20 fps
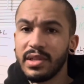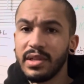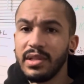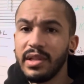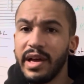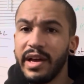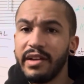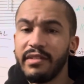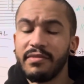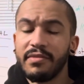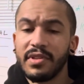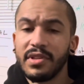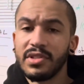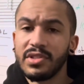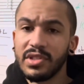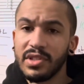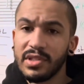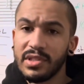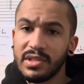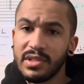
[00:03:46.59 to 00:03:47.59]
life than
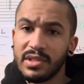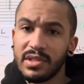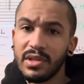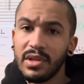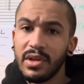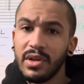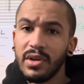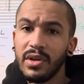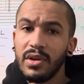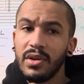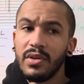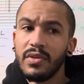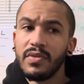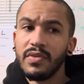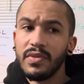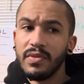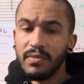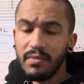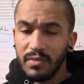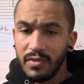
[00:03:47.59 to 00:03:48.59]
just
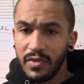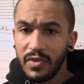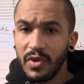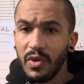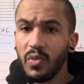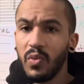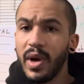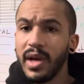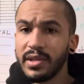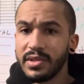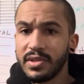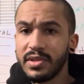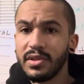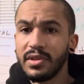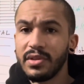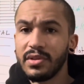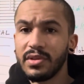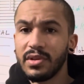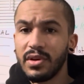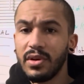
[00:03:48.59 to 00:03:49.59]
the
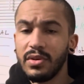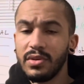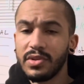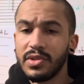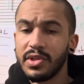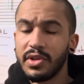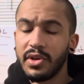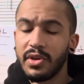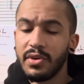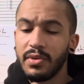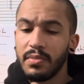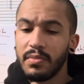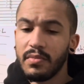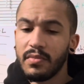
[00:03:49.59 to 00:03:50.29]
Western culture.